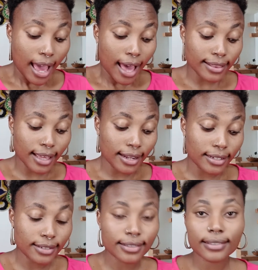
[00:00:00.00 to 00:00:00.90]
And
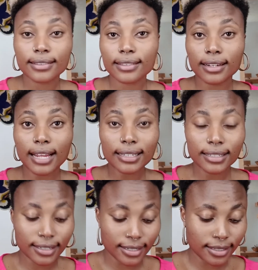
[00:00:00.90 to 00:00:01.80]
then the
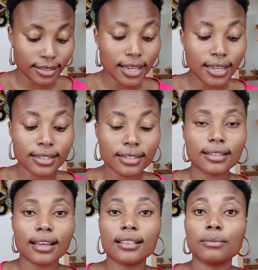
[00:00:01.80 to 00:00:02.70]
last things
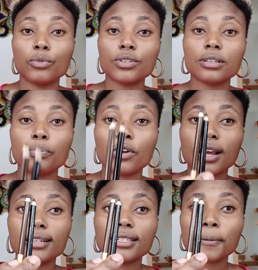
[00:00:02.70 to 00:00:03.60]
and the most
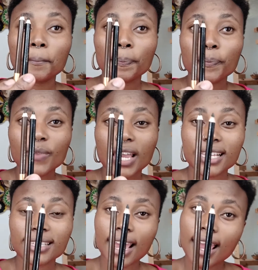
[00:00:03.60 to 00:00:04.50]
important
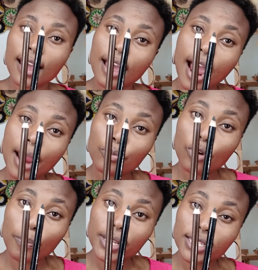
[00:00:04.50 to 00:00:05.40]
is the eyebrow
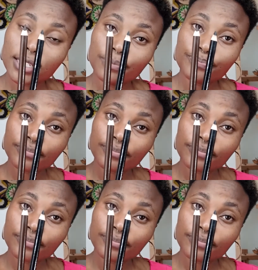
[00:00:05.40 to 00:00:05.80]
pencil,